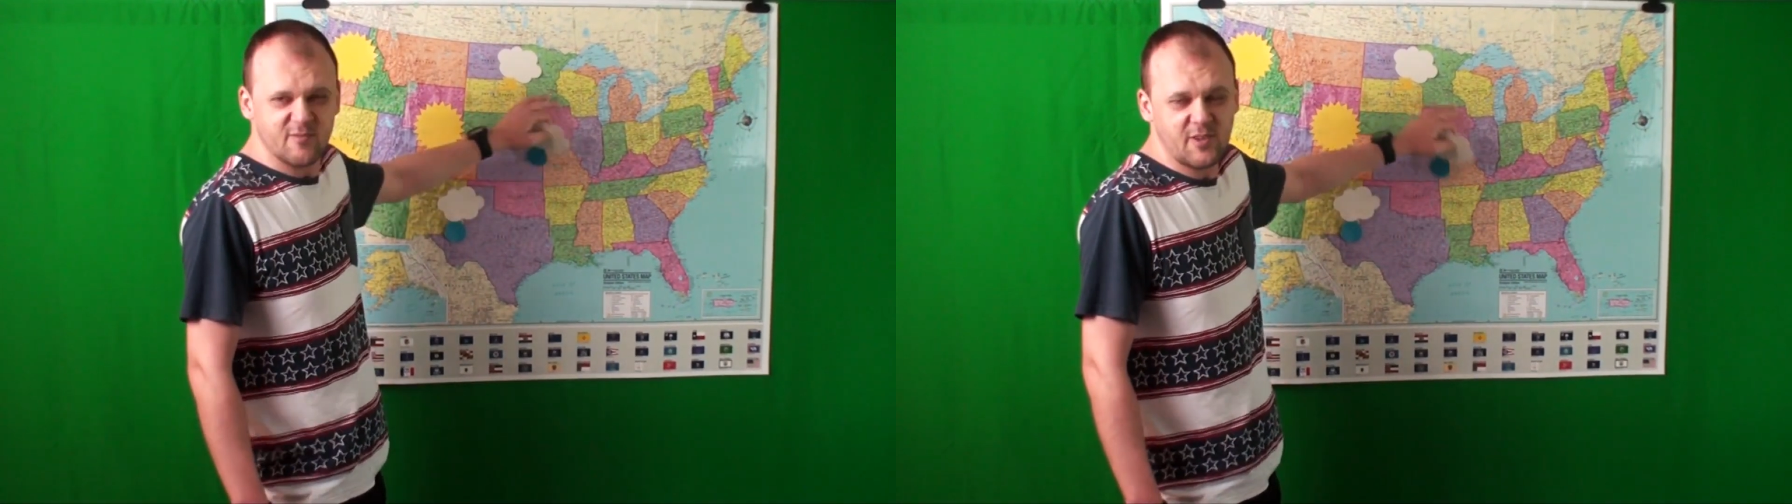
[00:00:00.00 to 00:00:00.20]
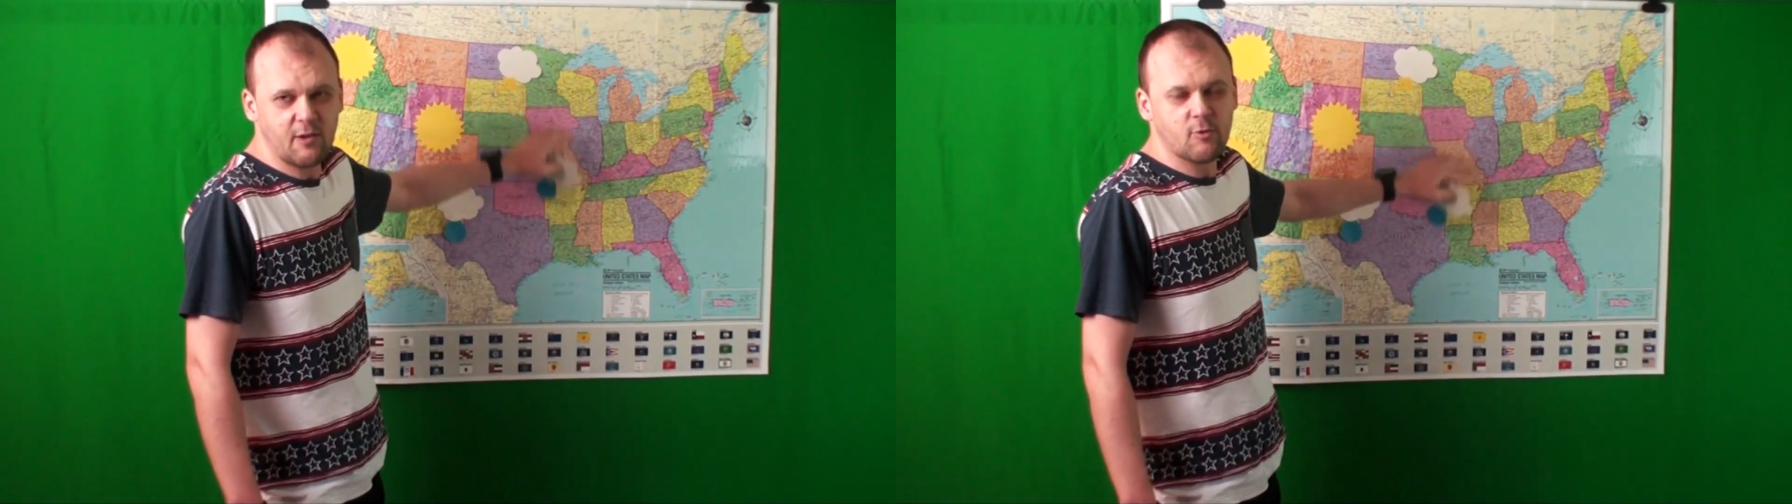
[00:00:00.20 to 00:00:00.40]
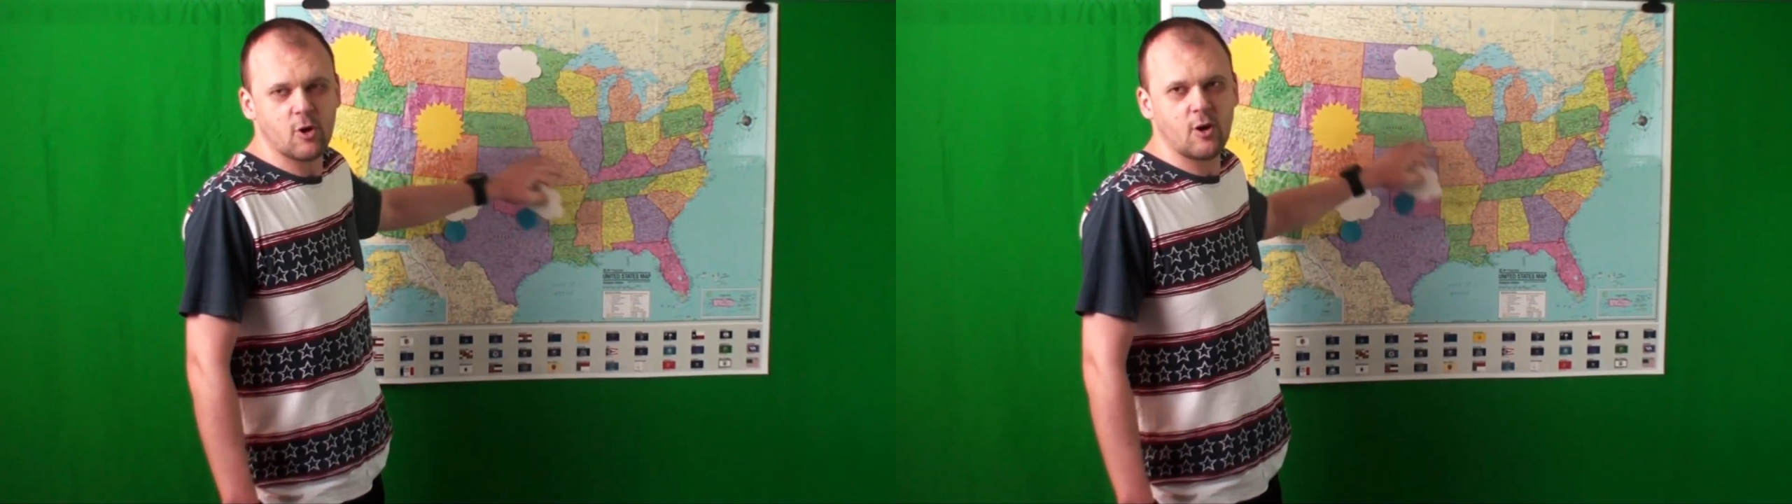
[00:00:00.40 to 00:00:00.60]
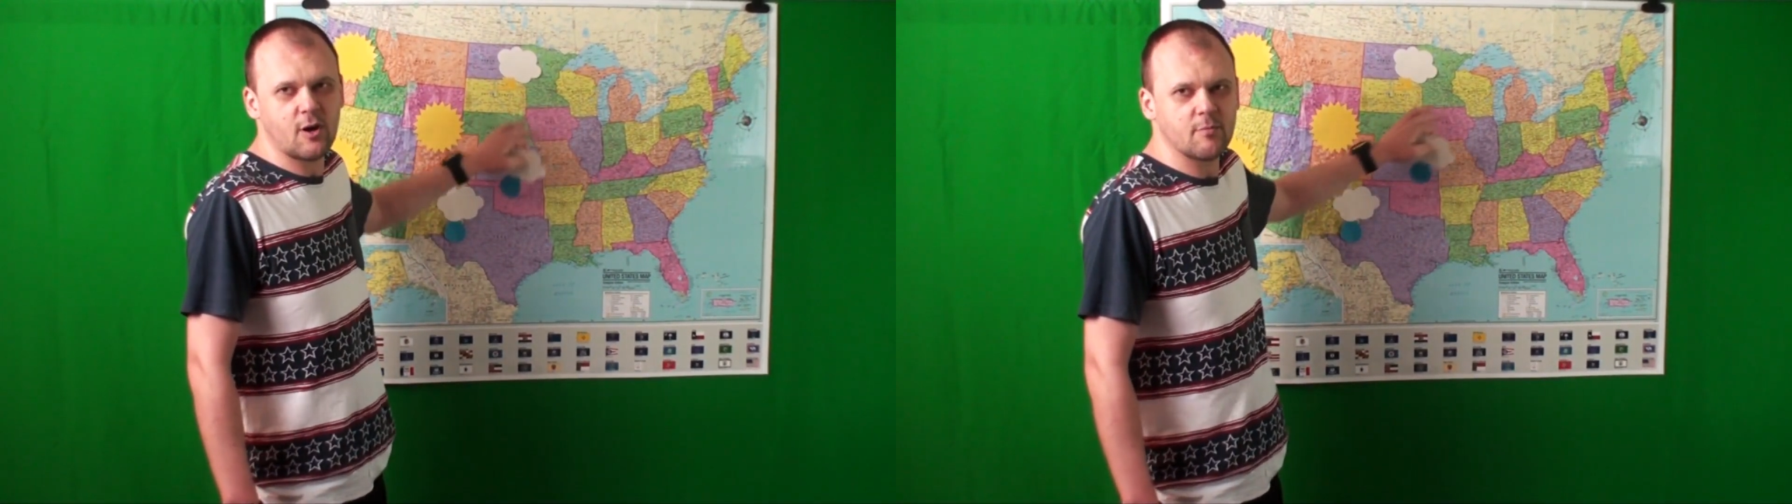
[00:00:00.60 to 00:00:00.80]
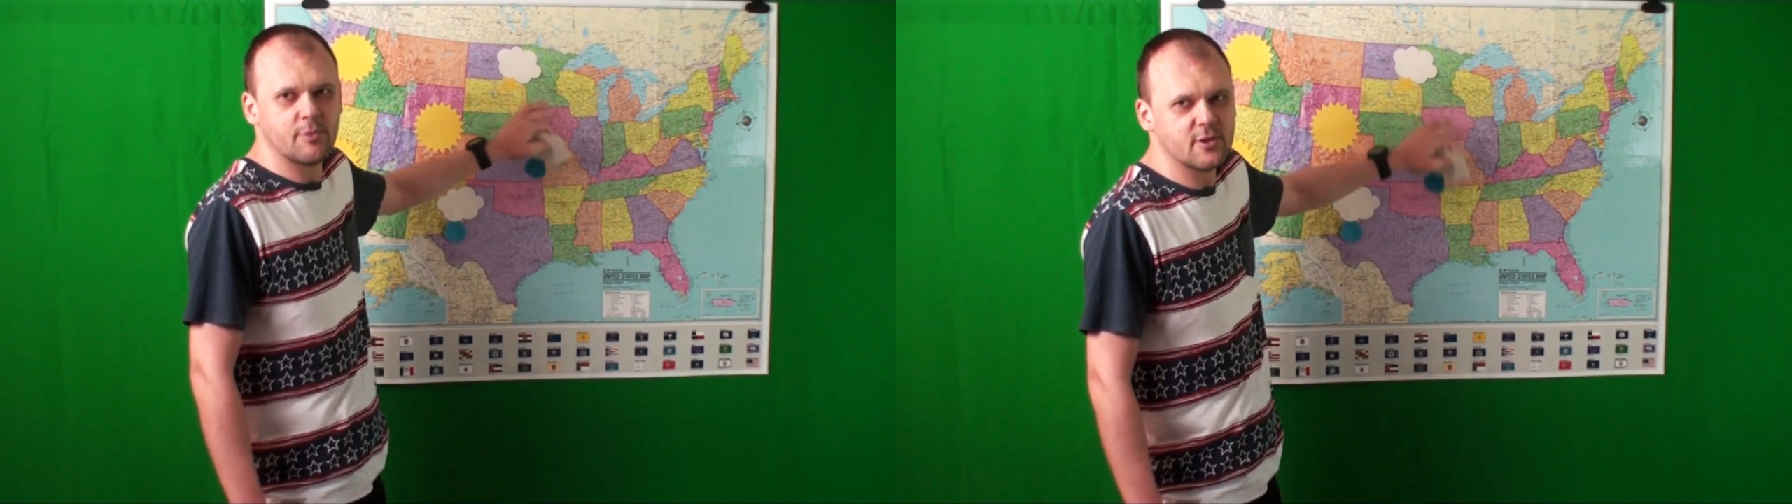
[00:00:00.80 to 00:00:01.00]
We have
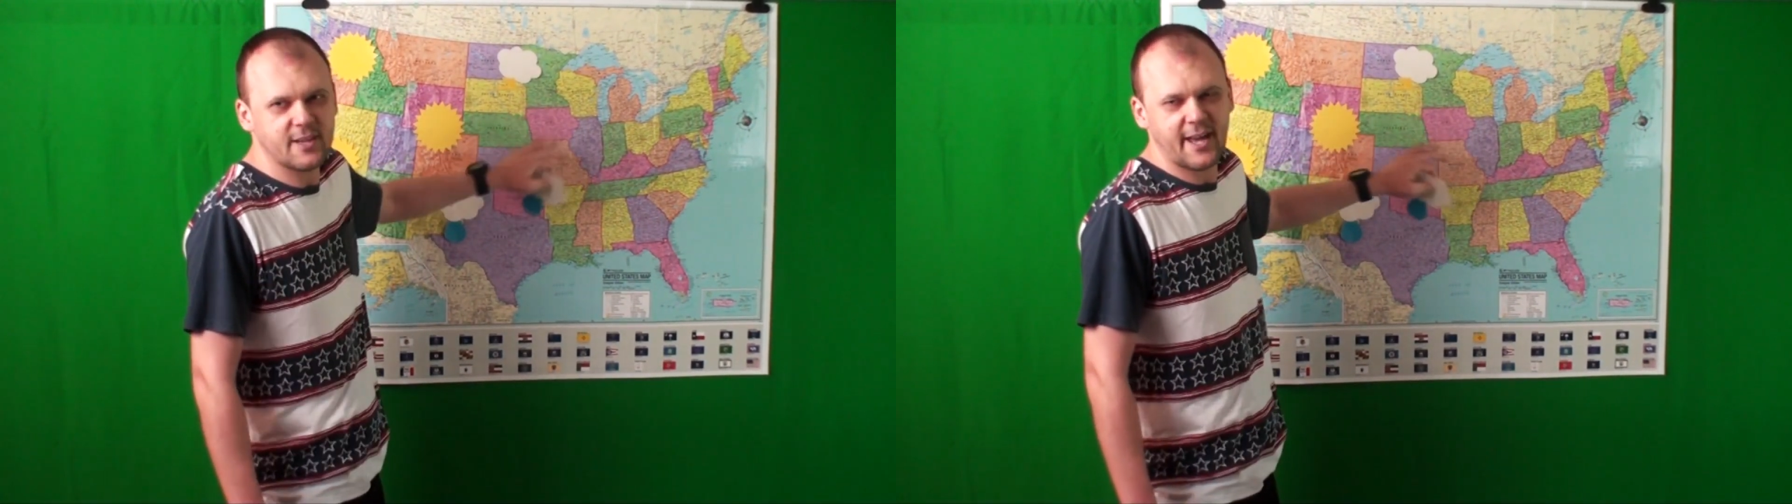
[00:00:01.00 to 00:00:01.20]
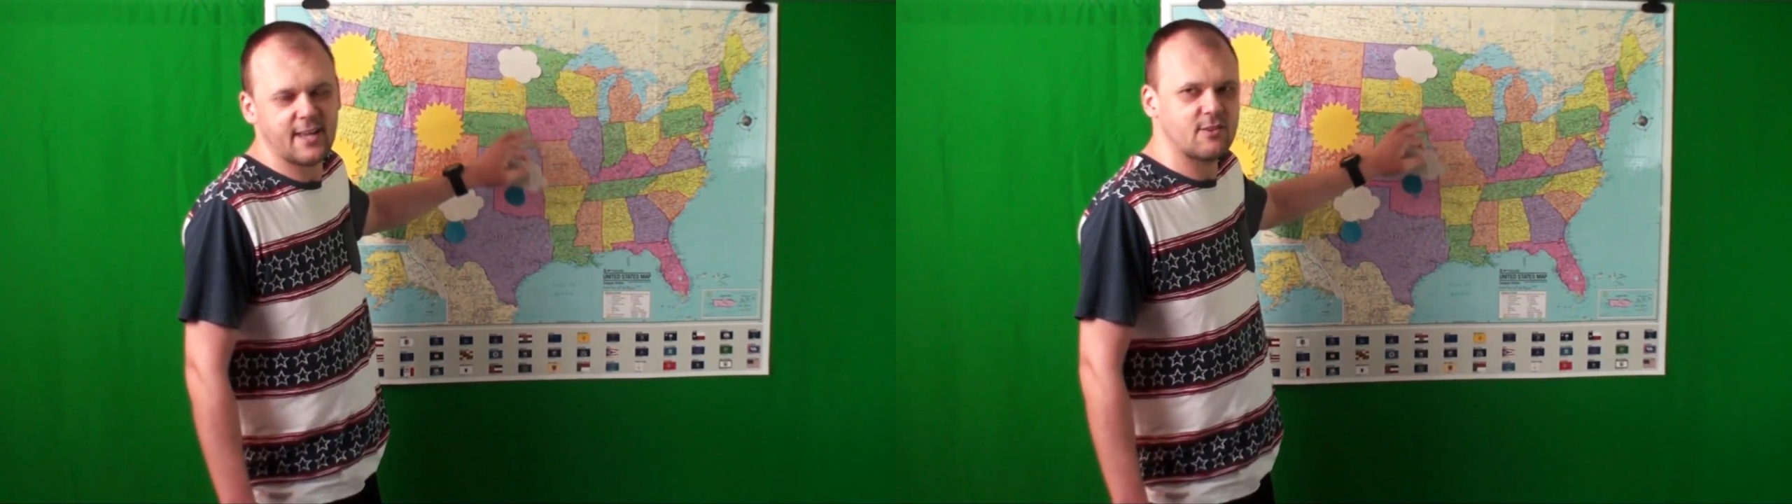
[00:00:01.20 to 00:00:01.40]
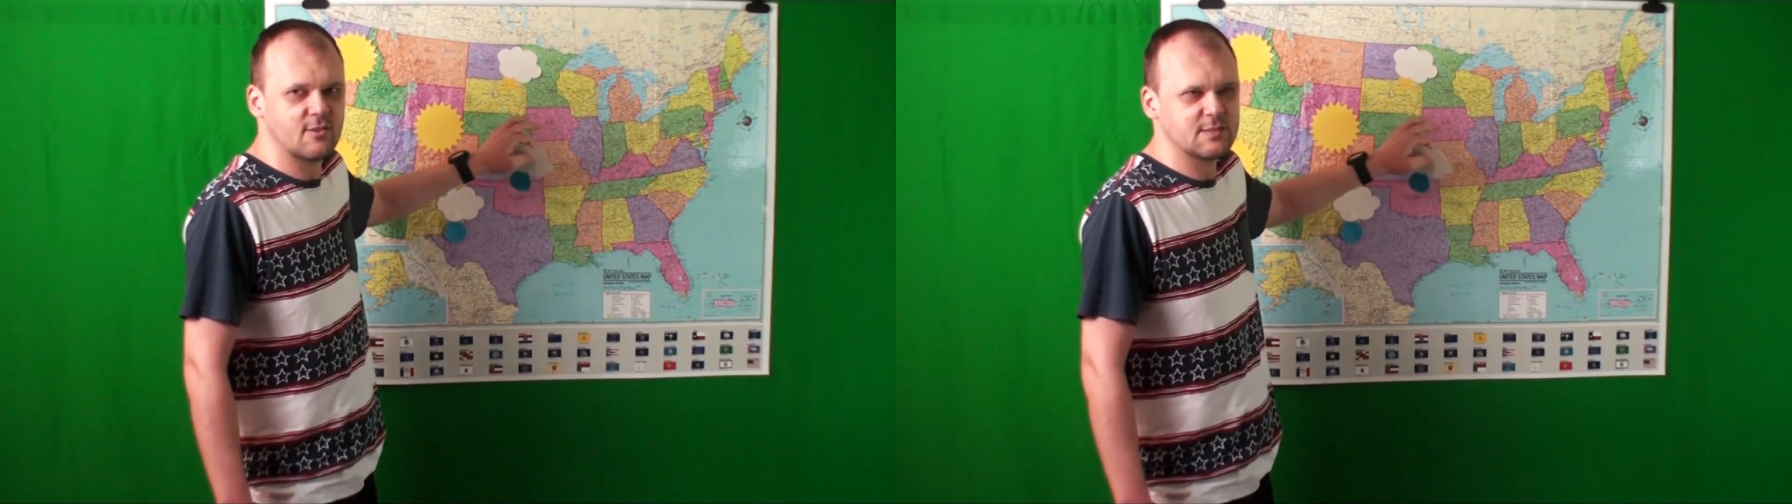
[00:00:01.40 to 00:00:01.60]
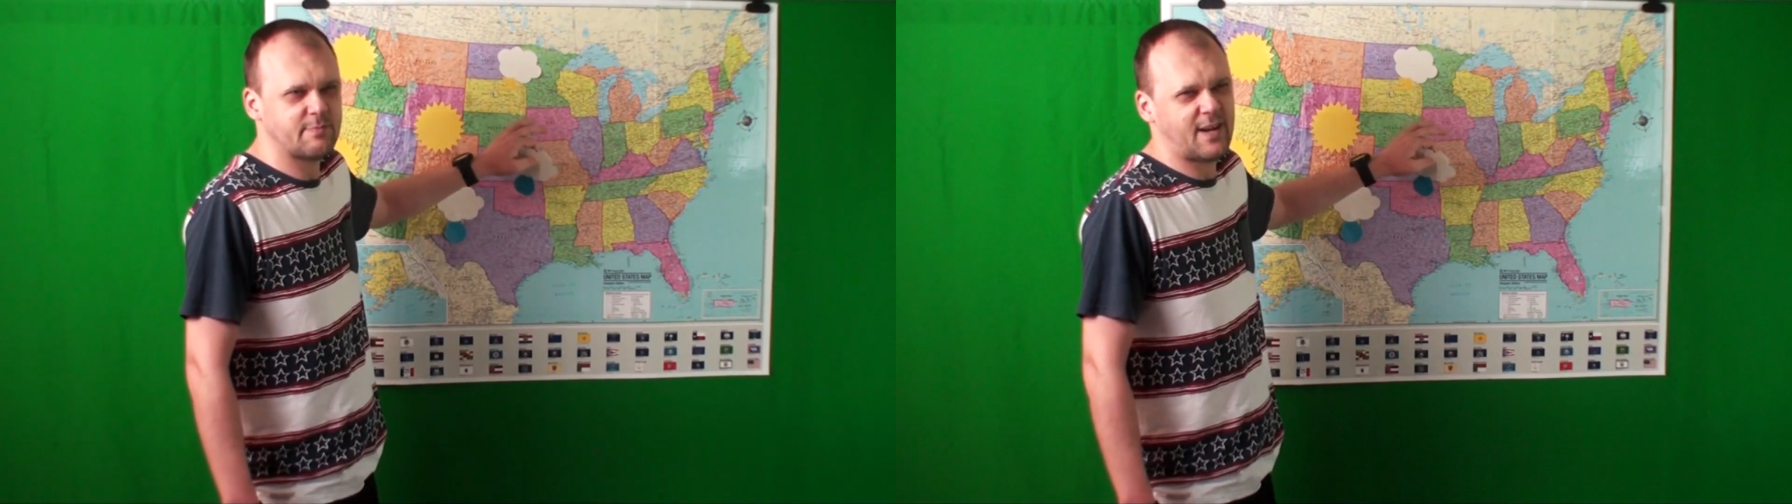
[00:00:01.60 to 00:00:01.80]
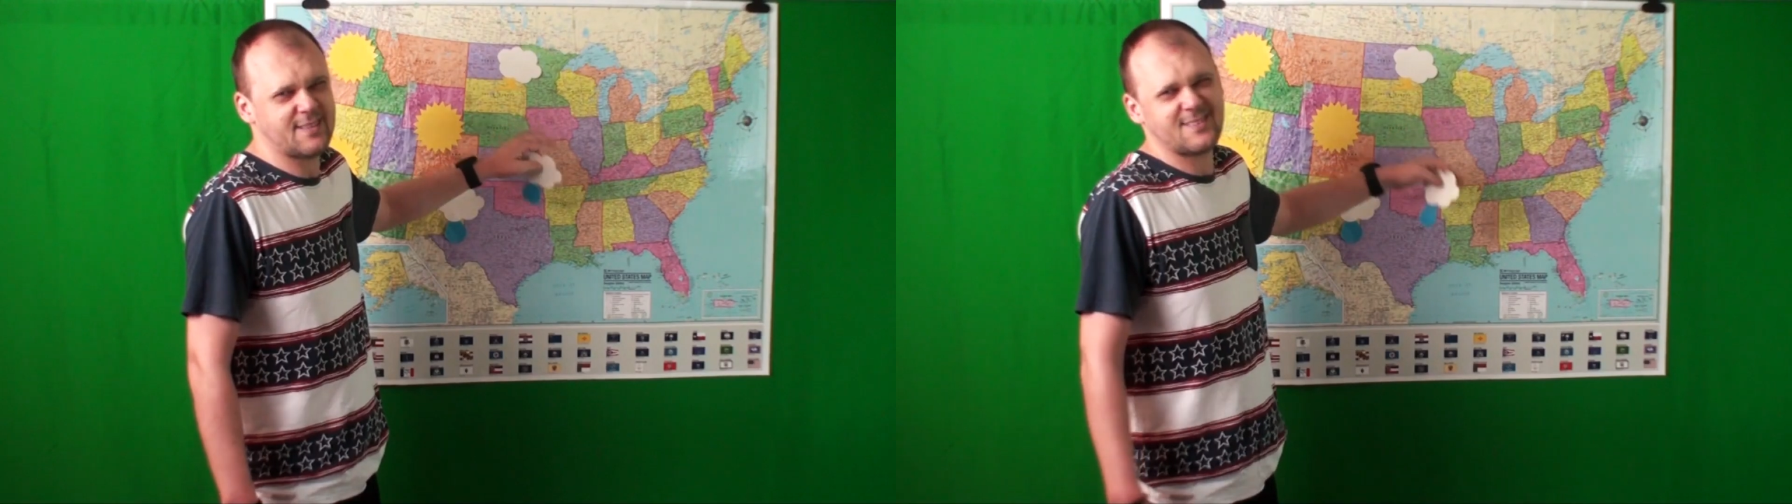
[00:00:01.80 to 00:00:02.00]
corn, potatoes,
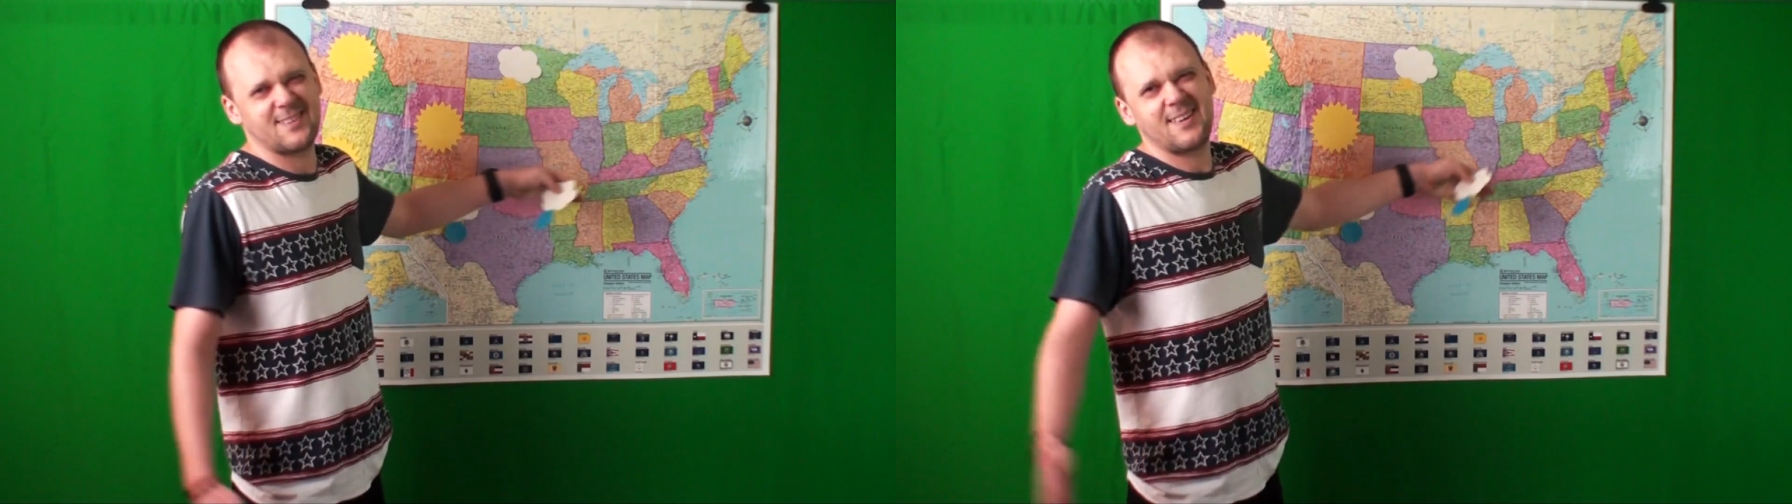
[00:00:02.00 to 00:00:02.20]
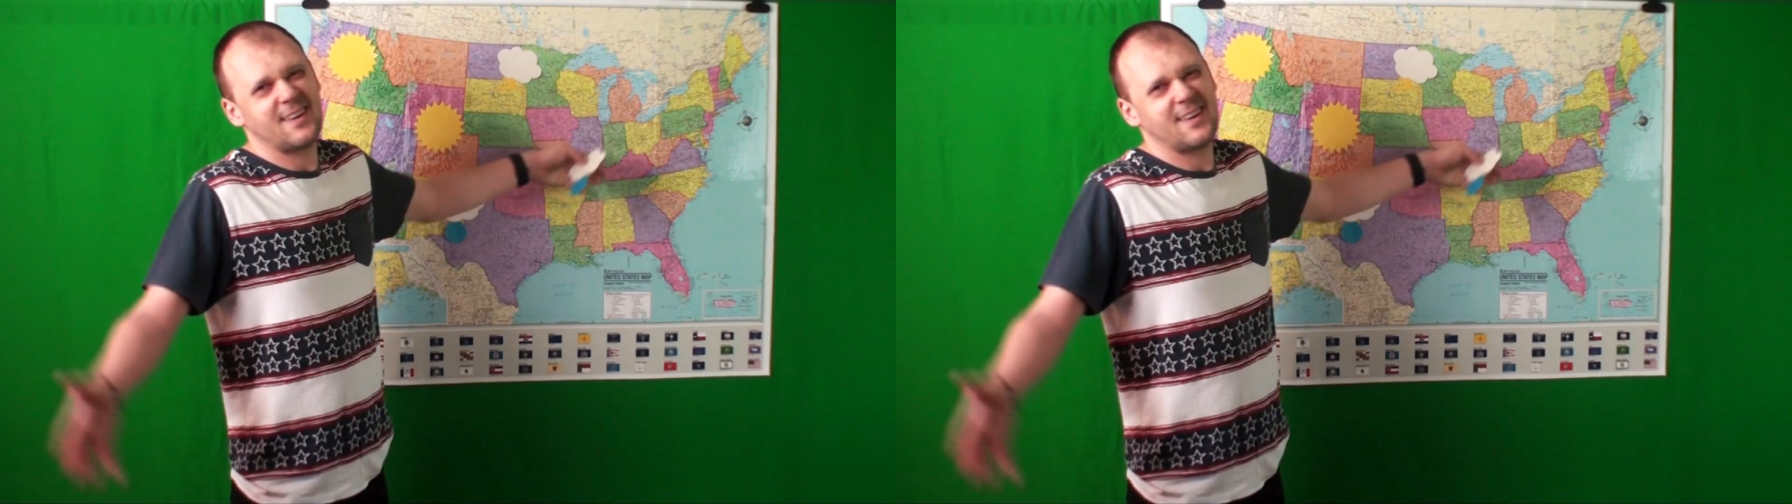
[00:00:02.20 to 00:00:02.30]
but